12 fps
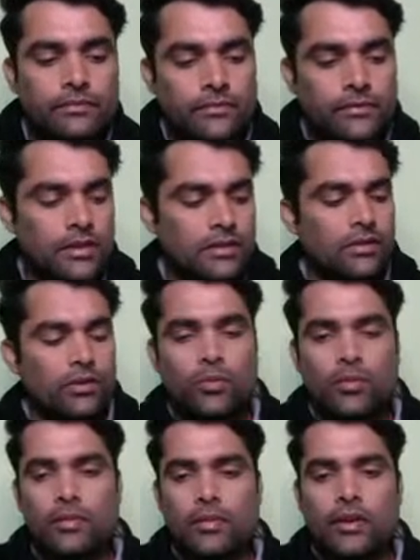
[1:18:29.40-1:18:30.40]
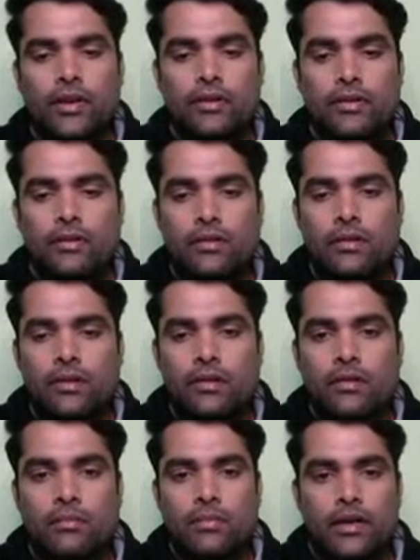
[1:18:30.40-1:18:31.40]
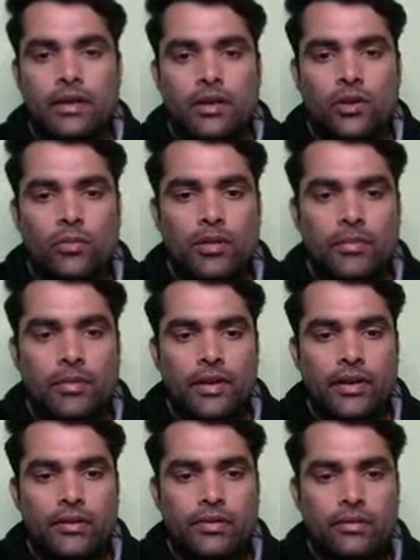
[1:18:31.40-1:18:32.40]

Just give me a minute, my dear. Give me a minute.